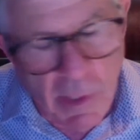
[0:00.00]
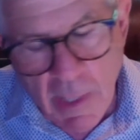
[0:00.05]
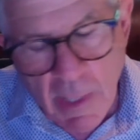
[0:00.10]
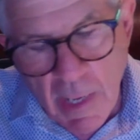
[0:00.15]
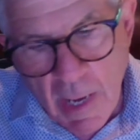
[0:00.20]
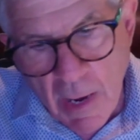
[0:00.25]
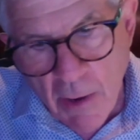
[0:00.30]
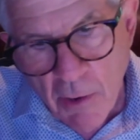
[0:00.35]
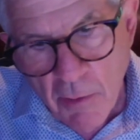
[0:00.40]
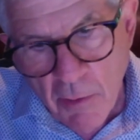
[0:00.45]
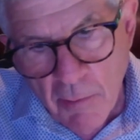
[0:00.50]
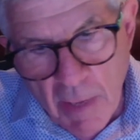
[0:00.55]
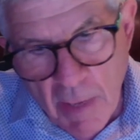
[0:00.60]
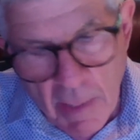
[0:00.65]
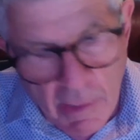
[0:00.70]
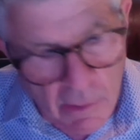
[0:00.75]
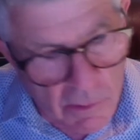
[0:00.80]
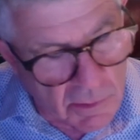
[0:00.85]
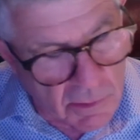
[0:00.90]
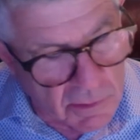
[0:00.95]
carry
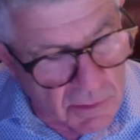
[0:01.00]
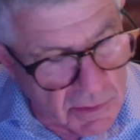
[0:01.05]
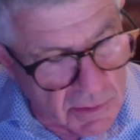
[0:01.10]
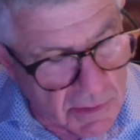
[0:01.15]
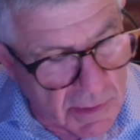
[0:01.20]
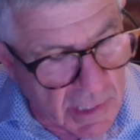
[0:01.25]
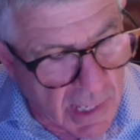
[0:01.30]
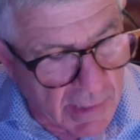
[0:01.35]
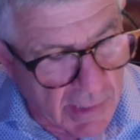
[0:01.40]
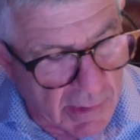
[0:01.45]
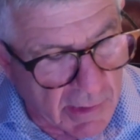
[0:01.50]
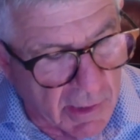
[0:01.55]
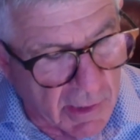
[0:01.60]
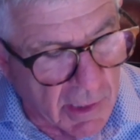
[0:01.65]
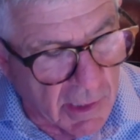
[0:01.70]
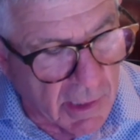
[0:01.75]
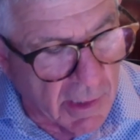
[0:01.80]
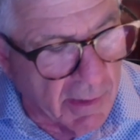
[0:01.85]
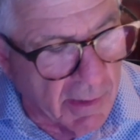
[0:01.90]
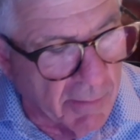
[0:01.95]
medicines at
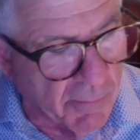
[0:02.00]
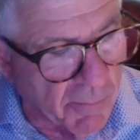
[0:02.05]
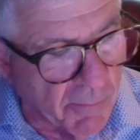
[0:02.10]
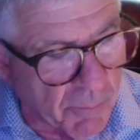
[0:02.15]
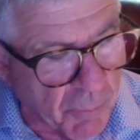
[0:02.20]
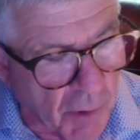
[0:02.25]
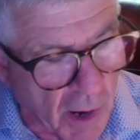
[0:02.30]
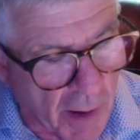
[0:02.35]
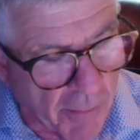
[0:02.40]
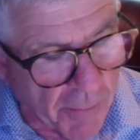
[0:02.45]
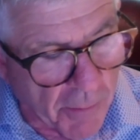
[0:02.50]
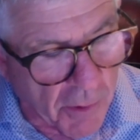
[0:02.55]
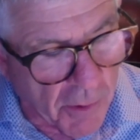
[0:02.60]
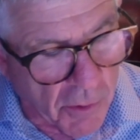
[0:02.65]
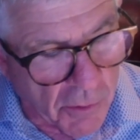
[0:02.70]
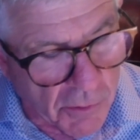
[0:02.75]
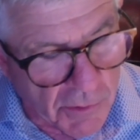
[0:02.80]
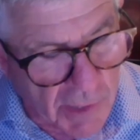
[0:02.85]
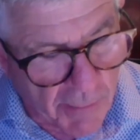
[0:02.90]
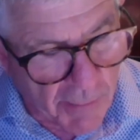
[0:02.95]
the
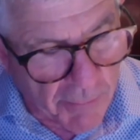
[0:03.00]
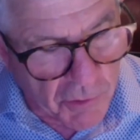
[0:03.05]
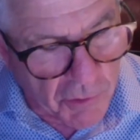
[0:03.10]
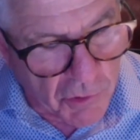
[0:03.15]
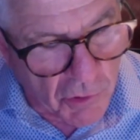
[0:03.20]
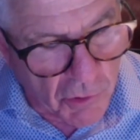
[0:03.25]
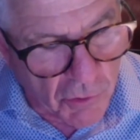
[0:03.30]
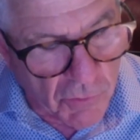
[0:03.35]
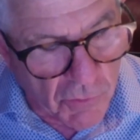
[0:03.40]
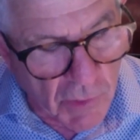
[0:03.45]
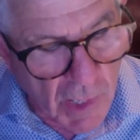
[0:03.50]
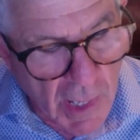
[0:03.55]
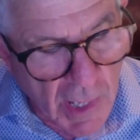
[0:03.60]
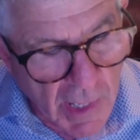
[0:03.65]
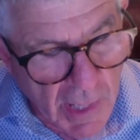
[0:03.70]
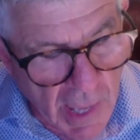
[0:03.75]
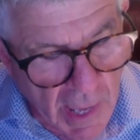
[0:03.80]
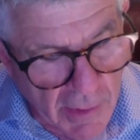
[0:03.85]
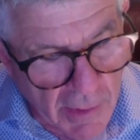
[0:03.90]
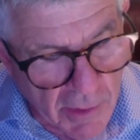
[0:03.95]
proper temperatures,
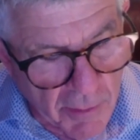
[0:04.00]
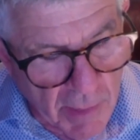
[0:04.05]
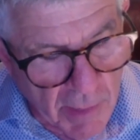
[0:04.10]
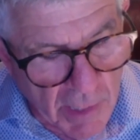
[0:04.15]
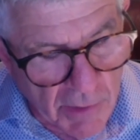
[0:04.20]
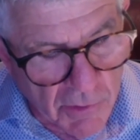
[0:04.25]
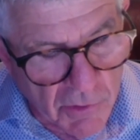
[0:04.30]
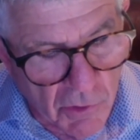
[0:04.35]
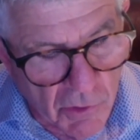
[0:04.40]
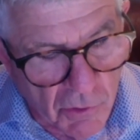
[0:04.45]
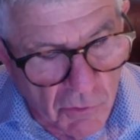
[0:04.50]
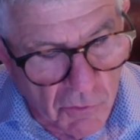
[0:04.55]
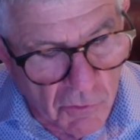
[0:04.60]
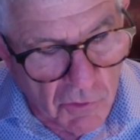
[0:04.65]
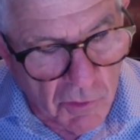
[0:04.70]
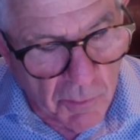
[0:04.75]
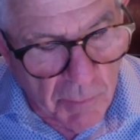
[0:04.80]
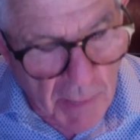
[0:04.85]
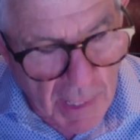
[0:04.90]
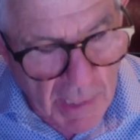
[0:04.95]
and the med shields,
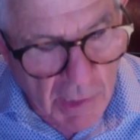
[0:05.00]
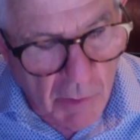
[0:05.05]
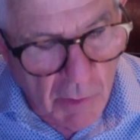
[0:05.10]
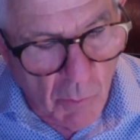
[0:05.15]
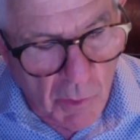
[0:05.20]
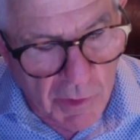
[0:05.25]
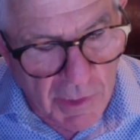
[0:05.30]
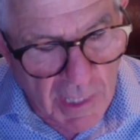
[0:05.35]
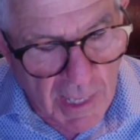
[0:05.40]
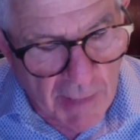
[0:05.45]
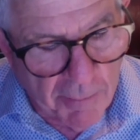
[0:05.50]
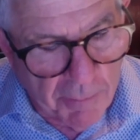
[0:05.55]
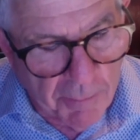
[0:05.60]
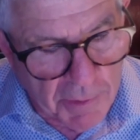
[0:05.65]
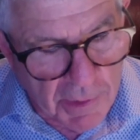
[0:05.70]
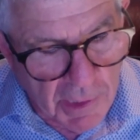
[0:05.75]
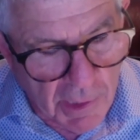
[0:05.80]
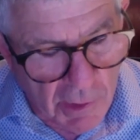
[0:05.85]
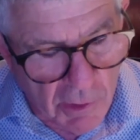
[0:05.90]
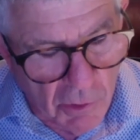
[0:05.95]
depending what that
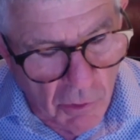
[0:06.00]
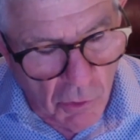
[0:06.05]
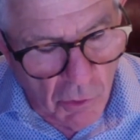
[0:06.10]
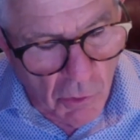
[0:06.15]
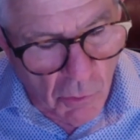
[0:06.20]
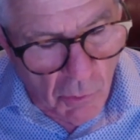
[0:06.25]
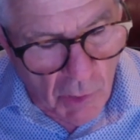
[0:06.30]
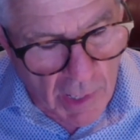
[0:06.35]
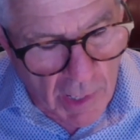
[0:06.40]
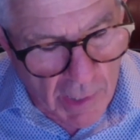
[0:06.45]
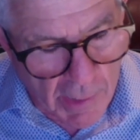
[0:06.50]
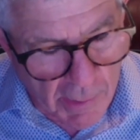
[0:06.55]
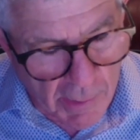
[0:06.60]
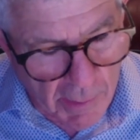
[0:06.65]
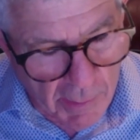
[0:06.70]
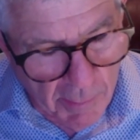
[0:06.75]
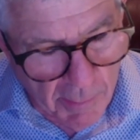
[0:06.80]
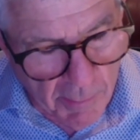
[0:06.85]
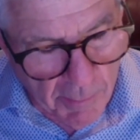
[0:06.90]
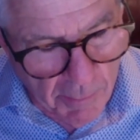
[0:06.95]
particular grant
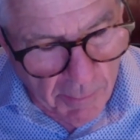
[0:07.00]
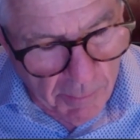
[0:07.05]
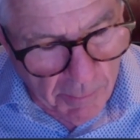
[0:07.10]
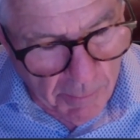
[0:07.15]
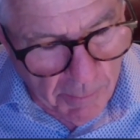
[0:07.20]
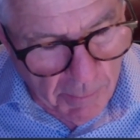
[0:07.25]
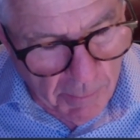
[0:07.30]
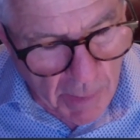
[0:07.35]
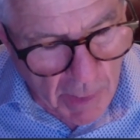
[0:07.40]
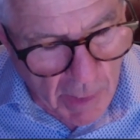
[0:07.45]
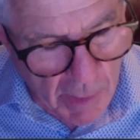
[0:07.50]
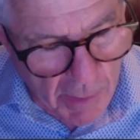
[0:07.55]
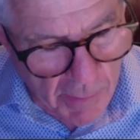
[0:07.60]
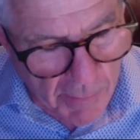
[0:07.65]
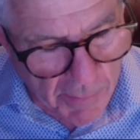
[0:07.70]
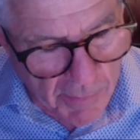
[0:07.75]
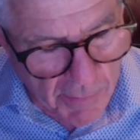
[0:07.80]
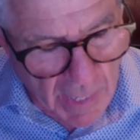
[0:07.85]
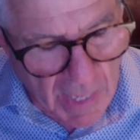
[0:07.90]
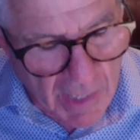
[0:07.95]
uh,
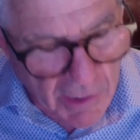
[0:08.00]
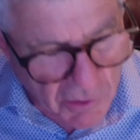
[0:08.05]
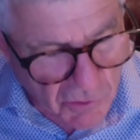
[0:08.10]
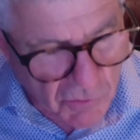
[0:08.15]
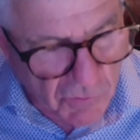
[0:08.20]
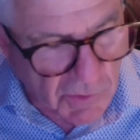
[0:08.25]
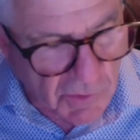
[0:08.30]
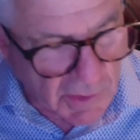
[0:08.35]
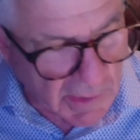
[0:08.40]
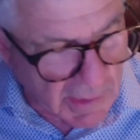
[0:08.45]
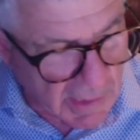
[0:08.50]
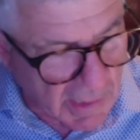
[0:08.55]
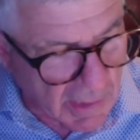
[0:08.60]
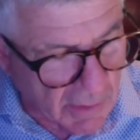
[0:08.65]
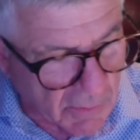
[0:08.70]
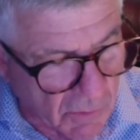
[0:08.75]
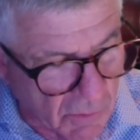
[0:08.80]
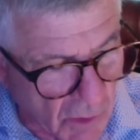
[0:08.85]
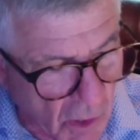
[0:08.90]
agency needs